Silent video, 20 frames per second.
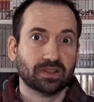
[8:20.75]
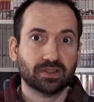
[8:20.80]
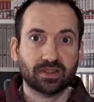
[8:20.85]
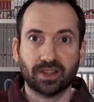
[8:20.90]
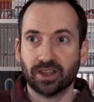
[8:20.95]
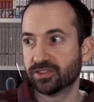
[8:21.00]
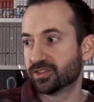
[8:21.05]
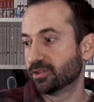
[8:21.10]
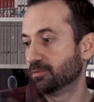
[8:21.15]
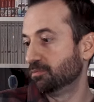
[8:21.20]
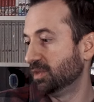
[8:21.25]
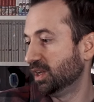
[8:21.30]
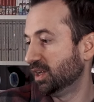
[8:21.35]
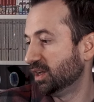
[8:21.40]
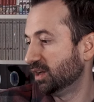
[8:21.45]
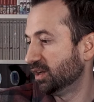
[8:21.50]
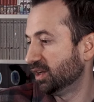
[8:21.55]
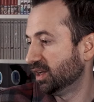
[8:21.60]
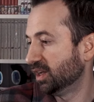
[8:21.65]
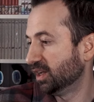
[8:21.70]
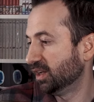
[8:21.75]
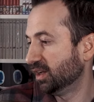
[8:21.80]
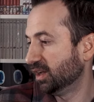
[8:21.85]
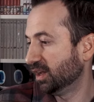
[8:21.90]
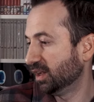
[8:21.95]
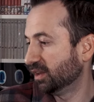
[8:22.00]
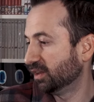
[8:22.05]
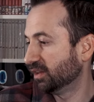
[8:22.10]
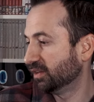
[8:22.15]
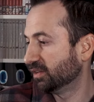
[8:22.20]
doesn't mean he
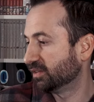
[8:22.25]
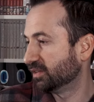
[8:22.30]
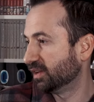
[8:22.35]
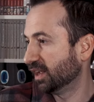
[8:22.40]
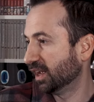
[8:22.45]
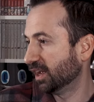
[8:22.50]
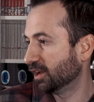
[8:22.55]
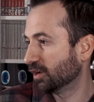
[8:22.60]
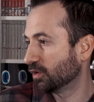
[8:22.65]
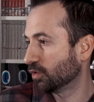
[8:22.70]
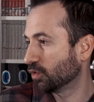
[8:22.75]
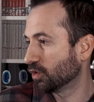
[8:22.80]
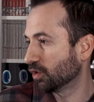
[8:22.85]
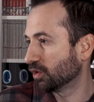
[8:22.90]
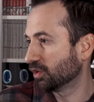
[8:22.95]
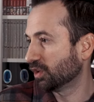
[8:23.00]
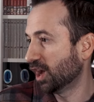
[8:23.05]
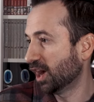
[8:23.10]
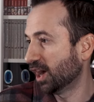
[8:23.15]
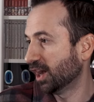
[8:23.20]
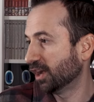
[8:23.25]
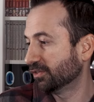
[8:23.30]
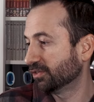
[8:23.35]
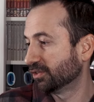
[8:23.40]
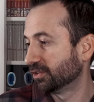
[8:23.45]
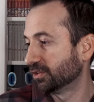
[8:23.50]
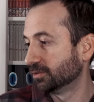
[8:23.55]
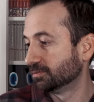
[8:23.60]
is dead or alive.